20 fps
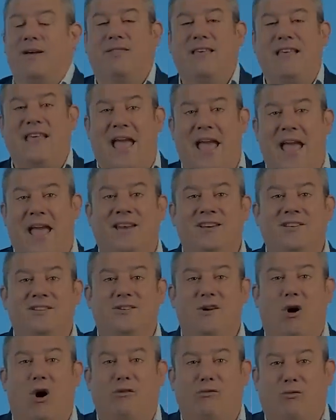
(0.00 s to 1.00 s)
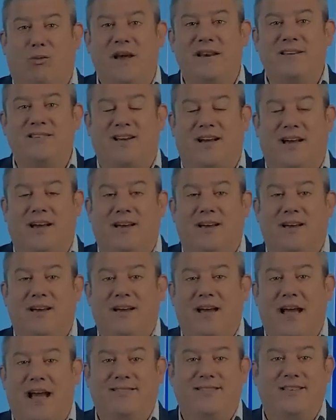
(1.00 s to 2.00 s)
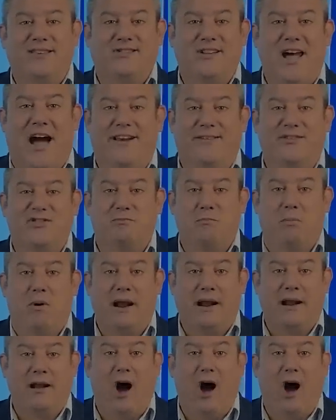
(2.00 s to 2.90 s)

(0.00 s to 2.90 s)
the end of winter and the start of spring.